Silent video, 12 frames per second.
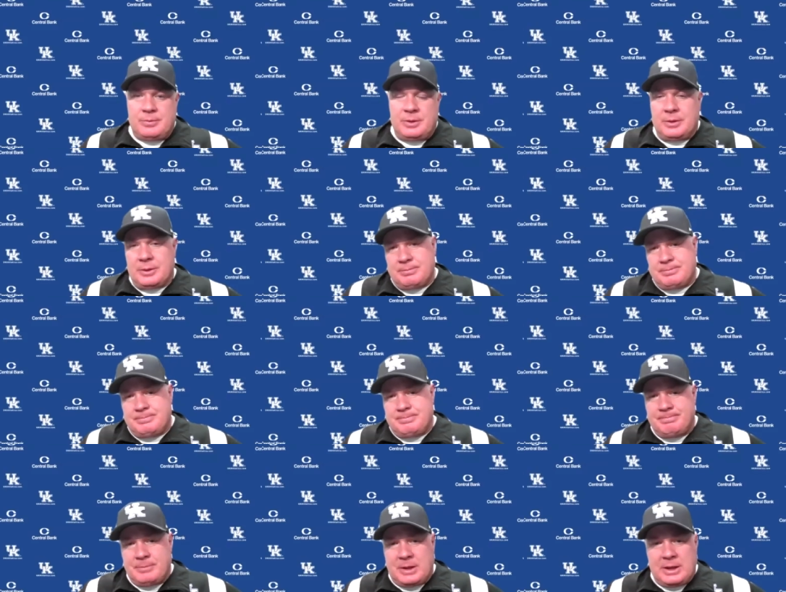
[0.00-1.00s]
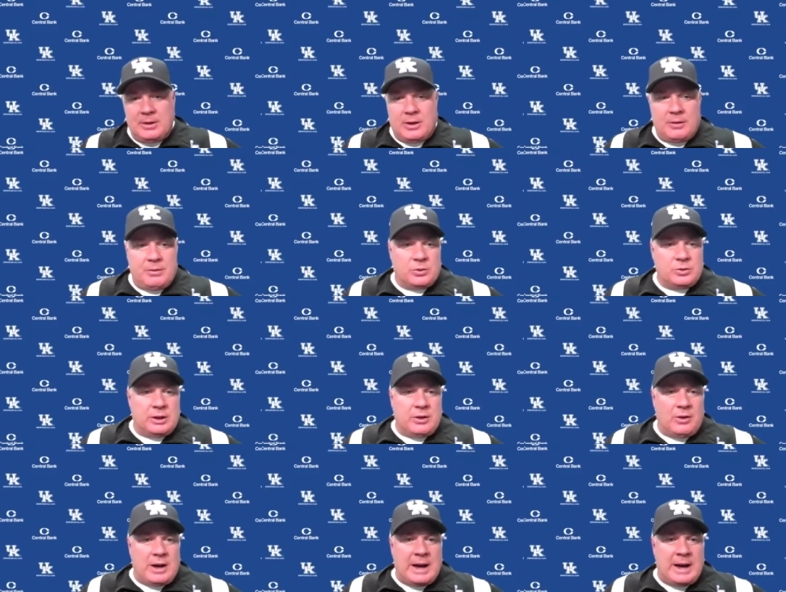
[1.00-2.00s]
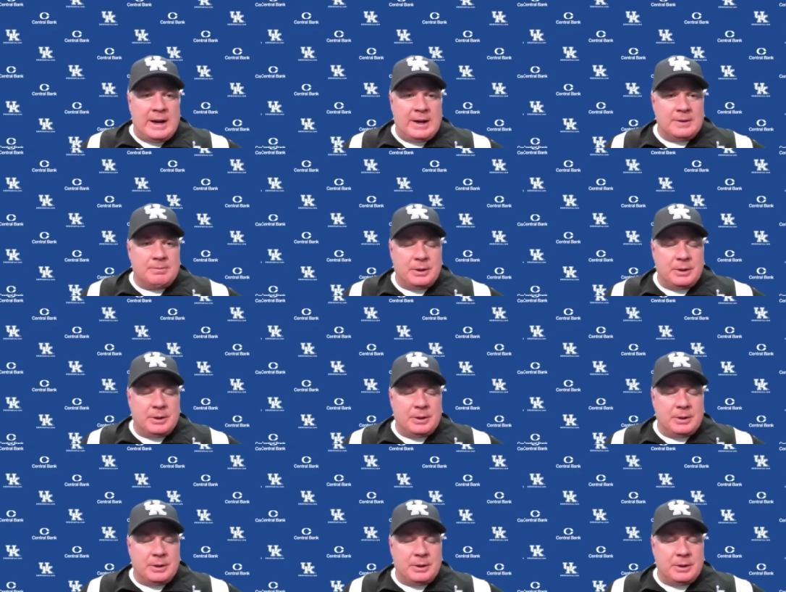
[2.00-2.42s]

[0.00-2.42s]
The handoff looked a little high,